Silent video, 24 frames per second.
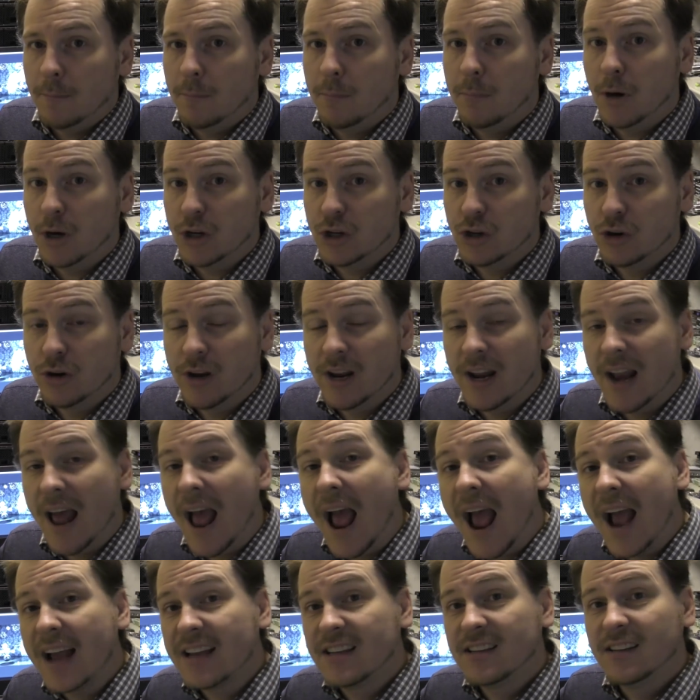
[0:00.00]
but you can
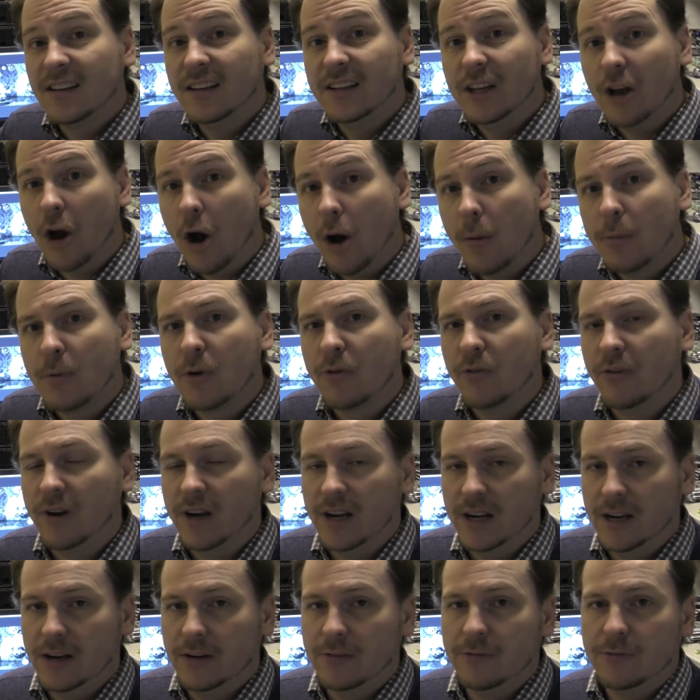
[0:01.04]
actually
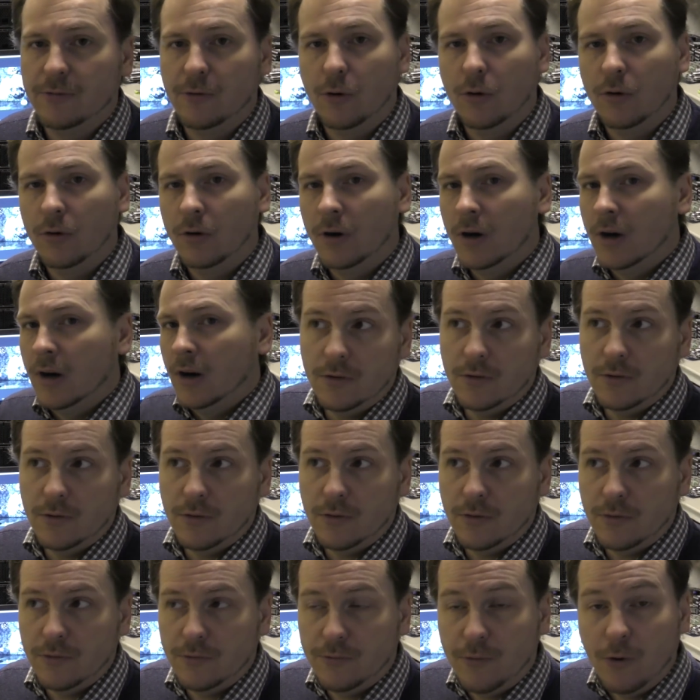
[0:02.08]
upgrade it for
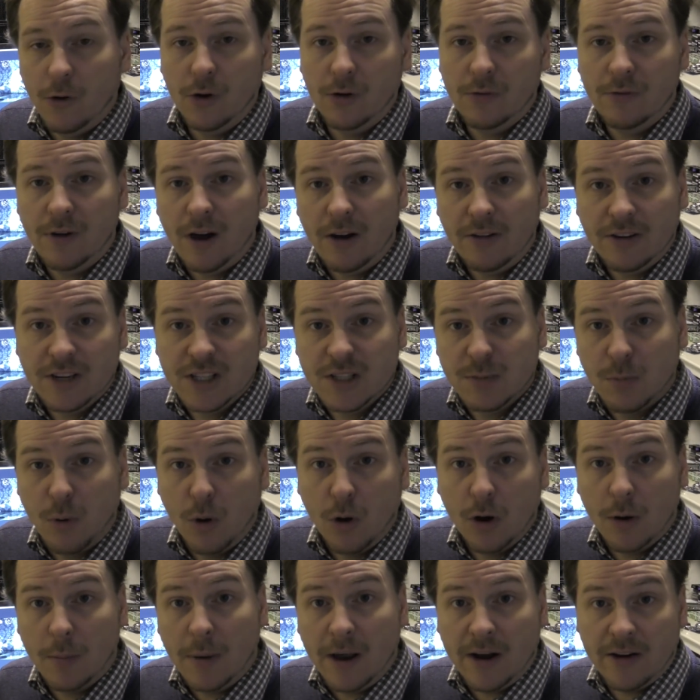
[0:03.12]
for a very
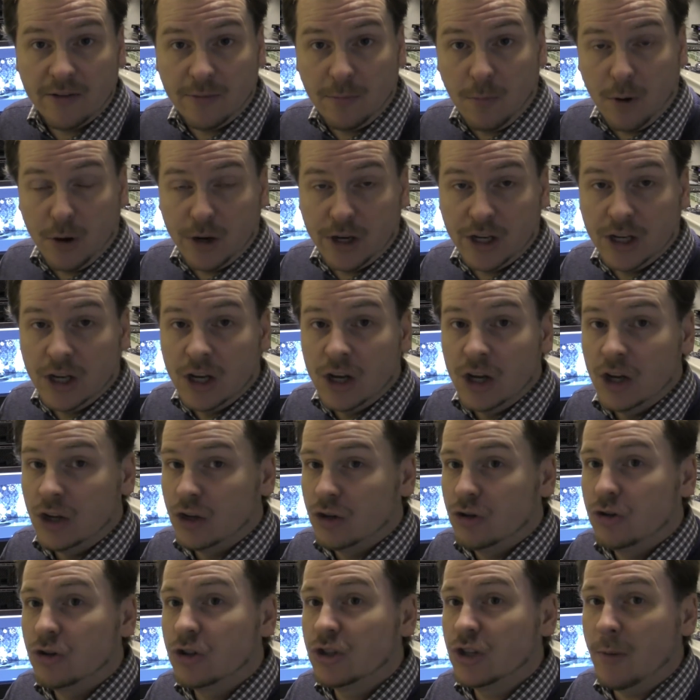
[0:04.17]
small amount of money
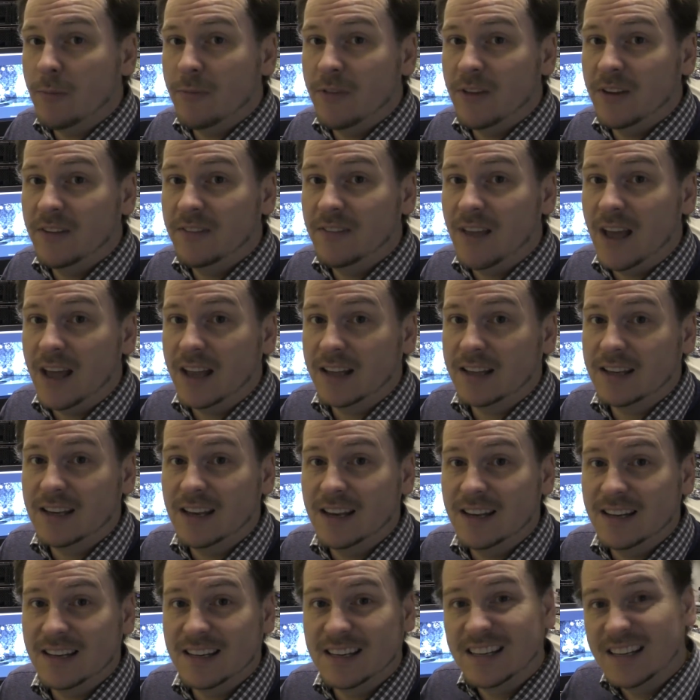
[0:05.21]
to something that
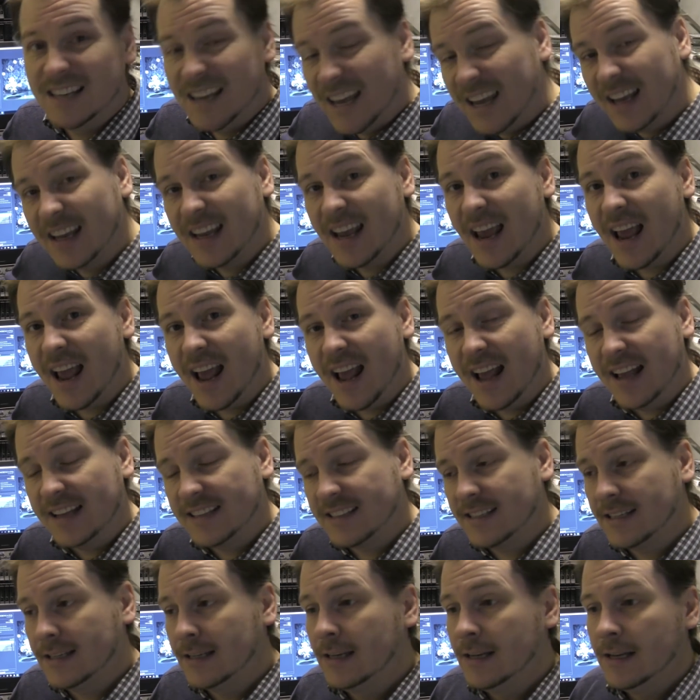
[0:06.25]
can kick
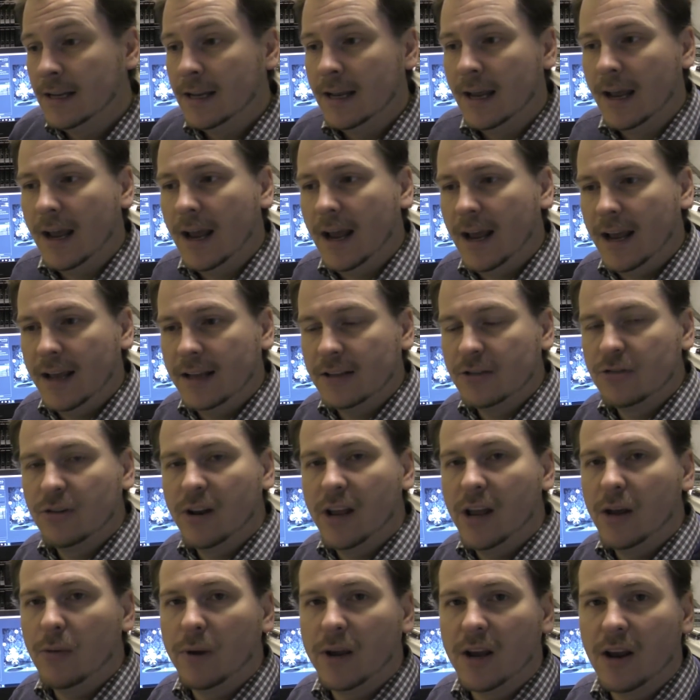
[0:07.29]
ass and
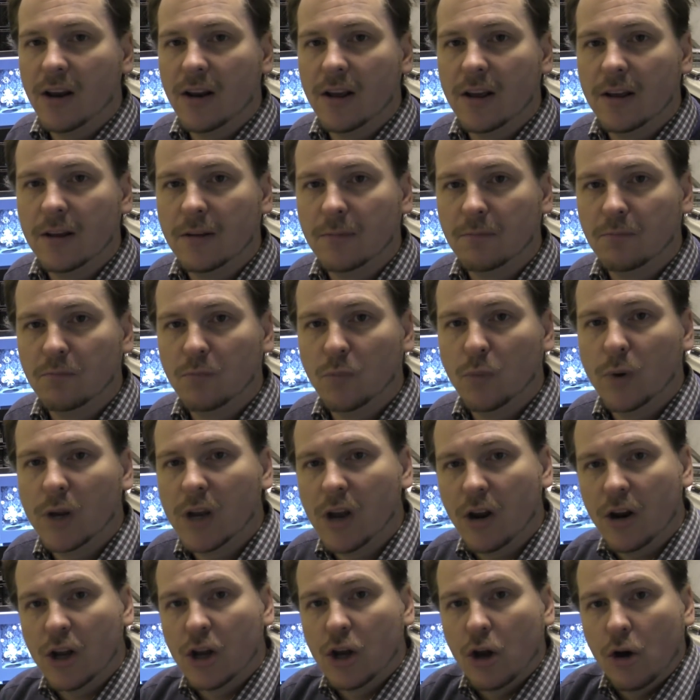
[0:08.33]
today we're gonna we're
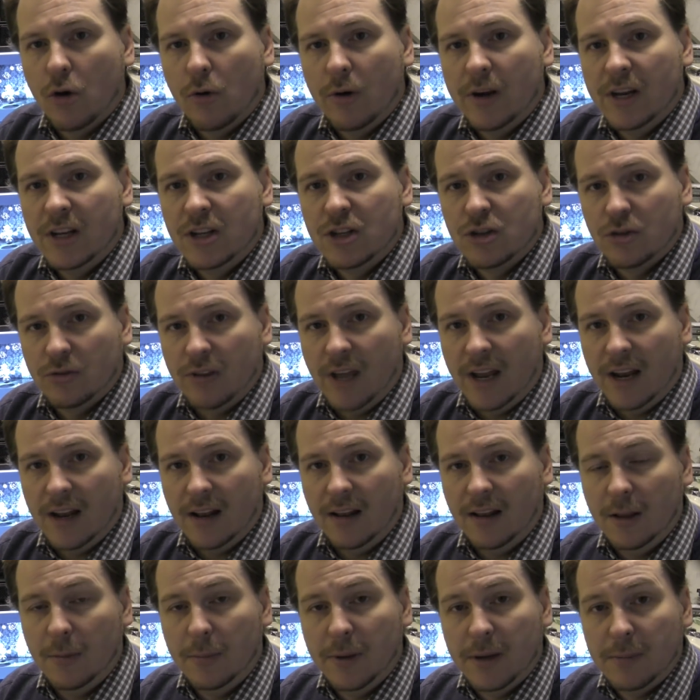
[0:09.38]
gonna go into that a
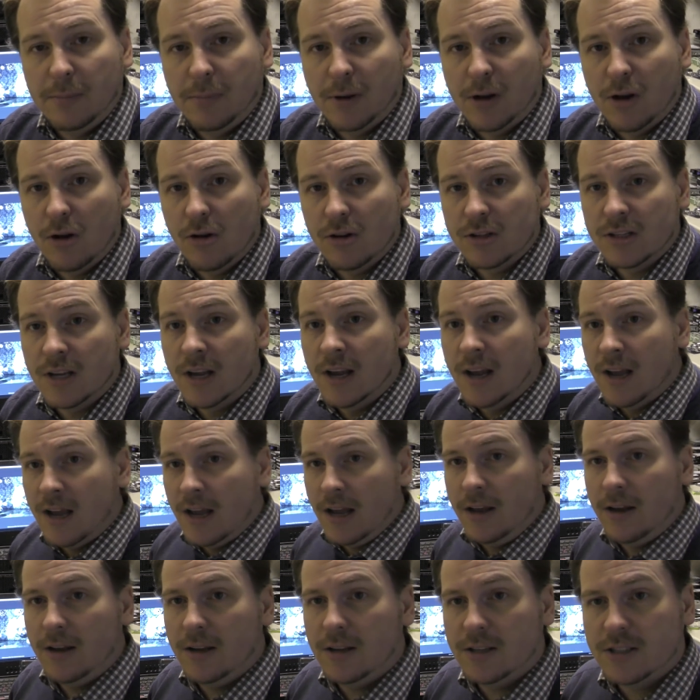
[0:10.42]
little bit because
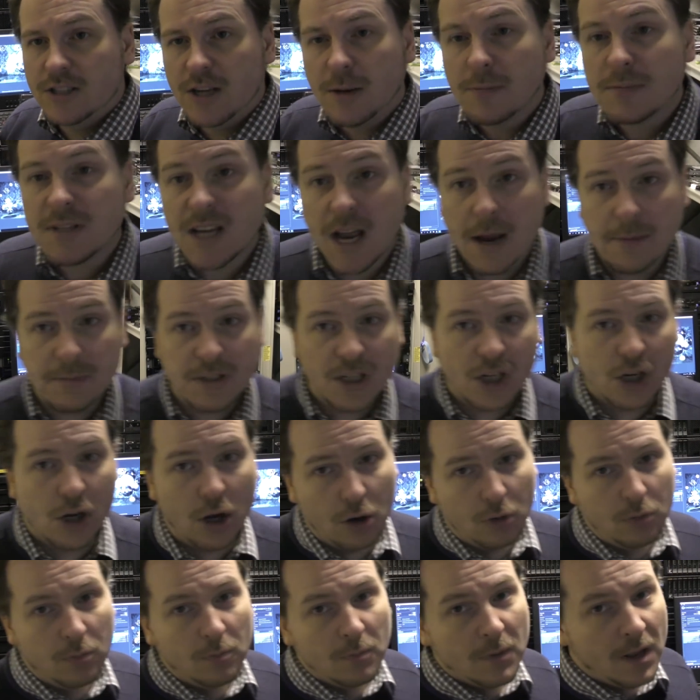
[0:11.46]
uh, some times
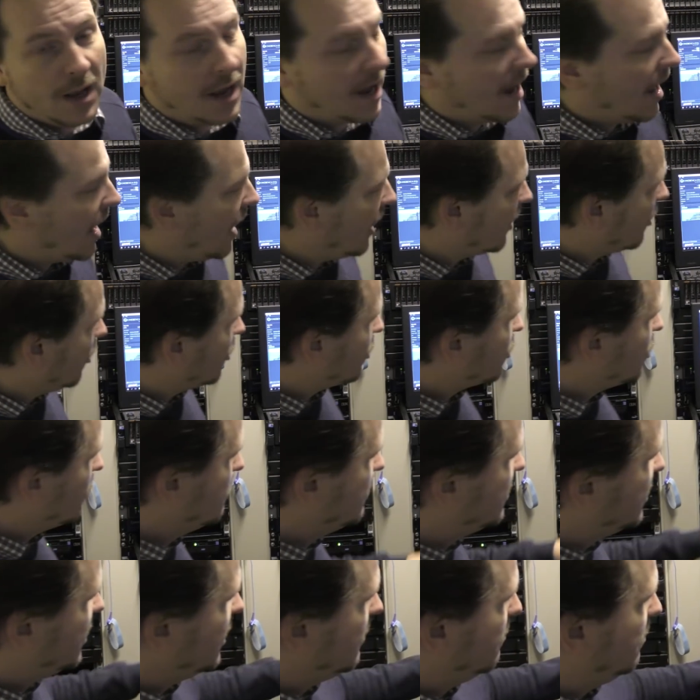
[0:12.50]
ago I got
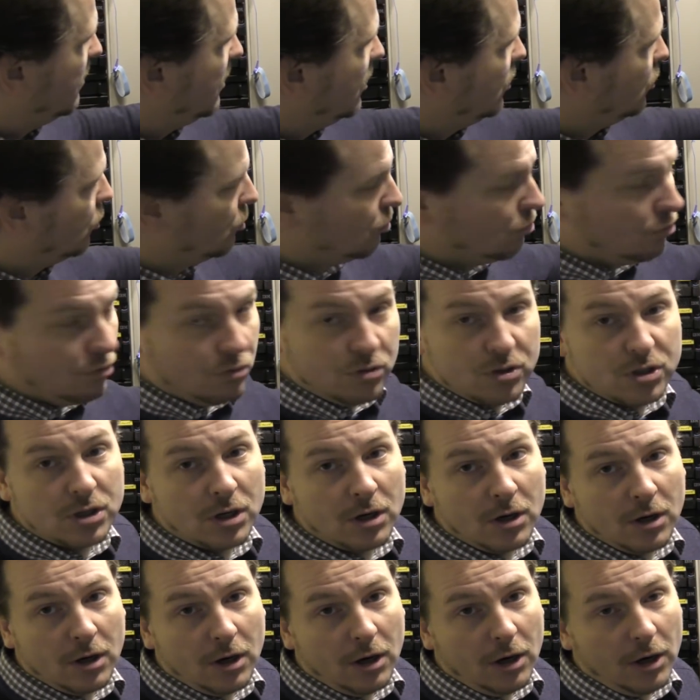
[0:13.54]
some CPUs
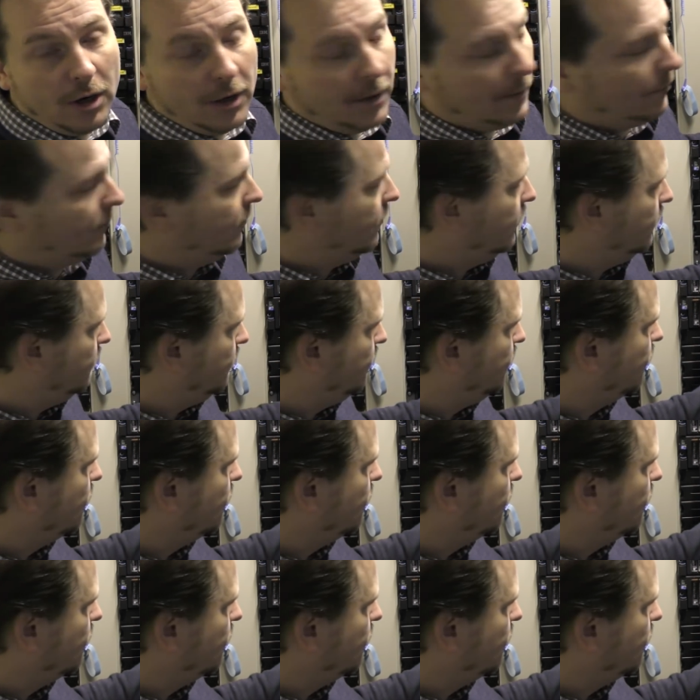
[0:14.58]
um,